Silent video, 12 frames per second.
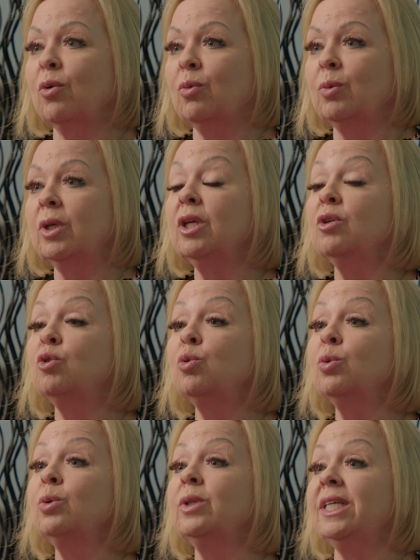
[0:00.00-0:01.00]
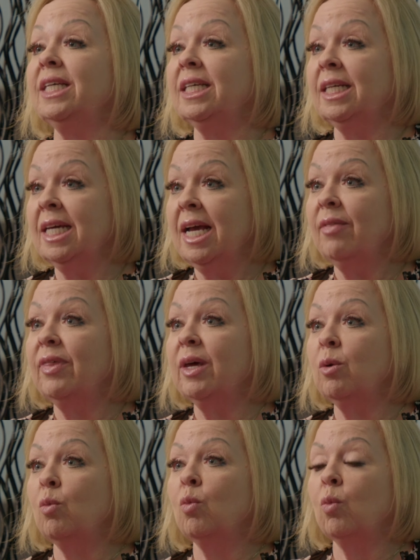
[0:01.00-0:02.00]
So truly,
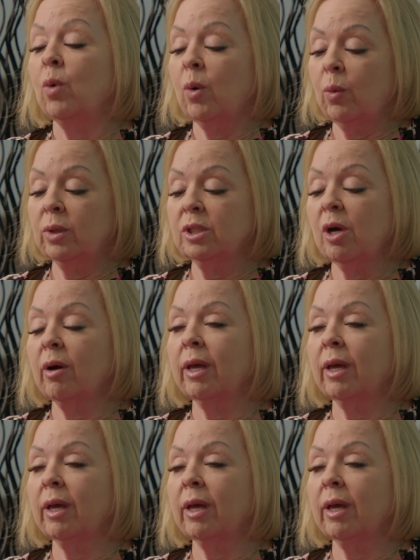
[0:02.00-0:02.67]
then what we're